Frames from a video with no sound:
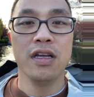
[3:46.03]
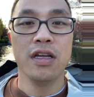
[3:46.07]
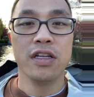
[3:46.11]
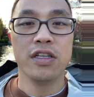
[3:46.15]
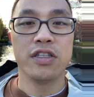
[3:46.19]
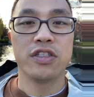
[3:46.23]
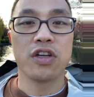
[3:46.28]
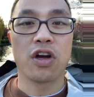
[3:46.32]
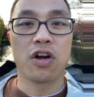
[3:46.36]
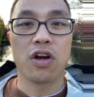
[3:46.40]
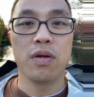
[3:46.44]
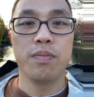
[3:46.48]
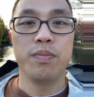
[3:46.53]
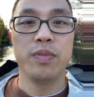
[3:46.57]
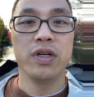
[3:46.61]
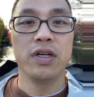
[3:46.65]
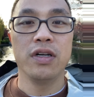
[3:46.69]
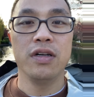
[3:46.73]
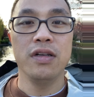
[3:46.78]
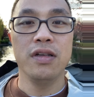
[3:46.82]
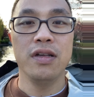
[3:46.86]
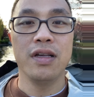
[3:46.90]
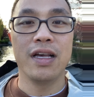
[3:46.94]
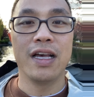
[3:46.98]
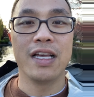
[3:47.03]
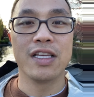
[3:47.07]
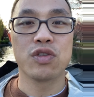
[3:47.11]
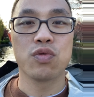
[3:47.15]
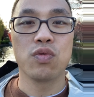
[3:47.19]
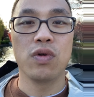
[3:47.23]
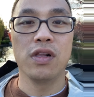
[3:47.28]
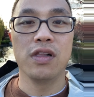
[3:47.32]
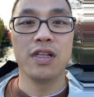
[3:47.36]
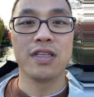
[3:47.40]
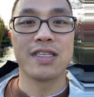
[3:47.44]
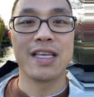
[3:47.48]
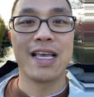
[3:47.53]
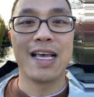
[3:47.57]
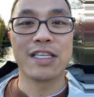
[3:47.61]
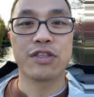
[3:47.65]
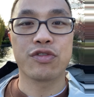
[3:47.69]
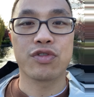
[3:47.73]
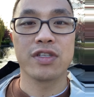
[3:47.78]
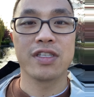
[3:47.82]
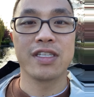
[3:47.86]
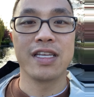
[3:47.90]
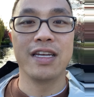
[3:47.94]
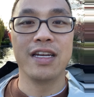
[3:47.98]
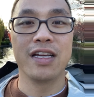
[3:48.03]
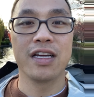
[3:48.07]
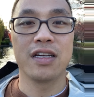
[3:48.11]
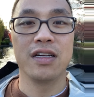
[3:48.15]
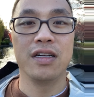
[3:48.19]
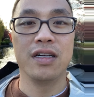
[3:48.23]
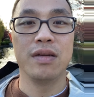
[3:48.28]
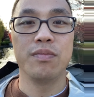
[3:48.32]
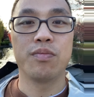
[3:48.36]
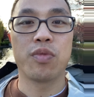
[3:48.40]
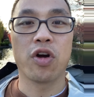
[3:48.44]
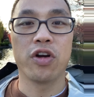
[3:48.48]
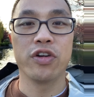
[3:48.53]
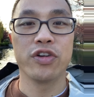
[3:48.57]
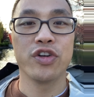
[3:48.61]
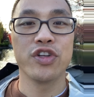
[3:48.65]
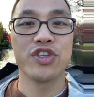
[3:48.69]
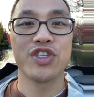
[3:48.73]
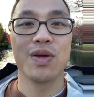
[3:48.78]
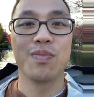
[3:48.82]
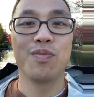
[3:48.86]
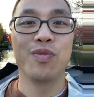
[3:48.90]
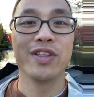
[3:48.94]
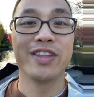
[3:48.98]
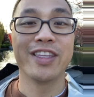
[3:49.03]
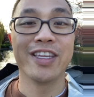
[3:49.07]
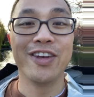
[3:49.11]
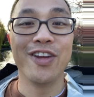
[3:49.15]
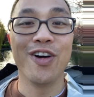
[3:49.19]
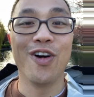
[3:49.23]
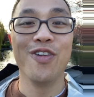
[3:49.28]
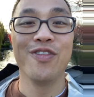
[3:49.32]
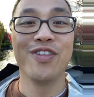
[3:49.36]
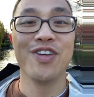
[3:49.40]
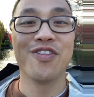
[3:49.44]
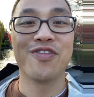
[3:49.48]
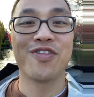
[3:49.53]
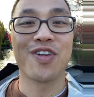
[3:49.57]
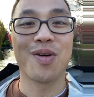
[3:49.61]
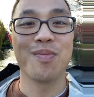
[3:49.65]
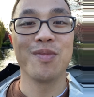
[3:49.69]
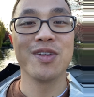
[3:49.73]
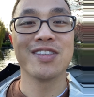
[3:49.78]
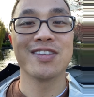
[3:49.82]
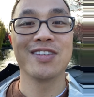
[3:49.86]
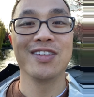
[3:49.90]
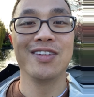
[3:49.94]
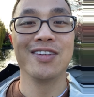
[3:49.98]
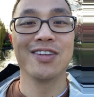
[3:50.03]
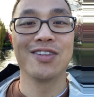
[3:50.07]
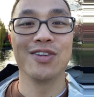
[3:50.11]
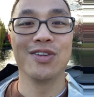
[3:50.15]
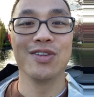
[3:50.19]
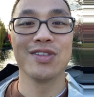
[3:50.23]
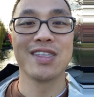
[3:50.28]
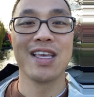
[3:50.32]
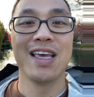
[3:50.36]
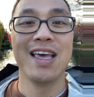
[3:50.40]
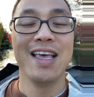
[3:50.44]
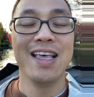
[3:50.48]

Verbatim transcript: DARPA as well as AstraZeneca in partnership with Inovio Pharmaceuticals.